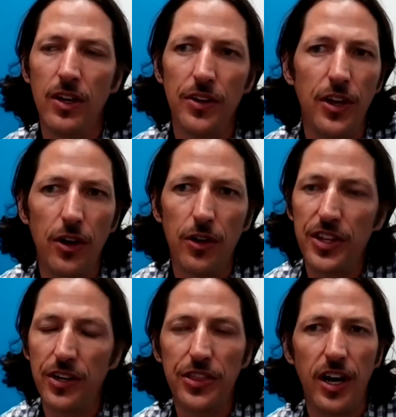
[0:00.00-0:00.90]
their
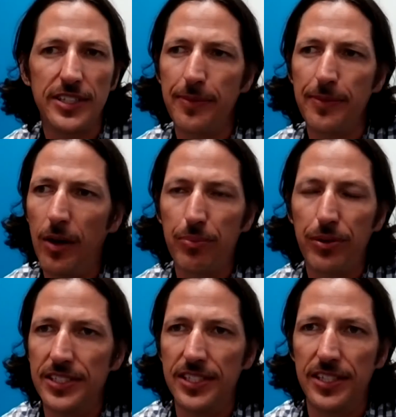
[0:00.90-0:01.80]
thoughts about price
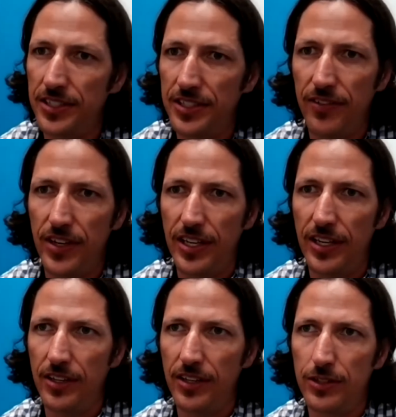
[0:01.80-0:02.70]

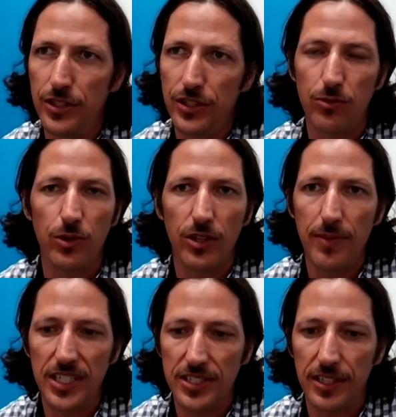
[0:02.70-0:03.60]
sensitivity, they're just really
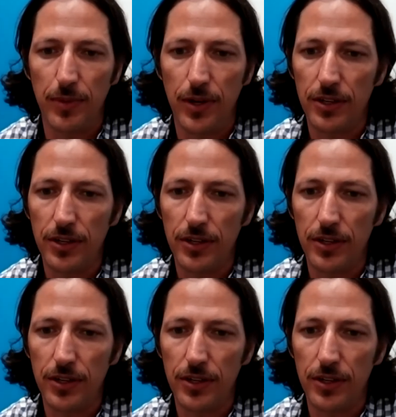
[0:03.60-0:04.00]
missing the mark.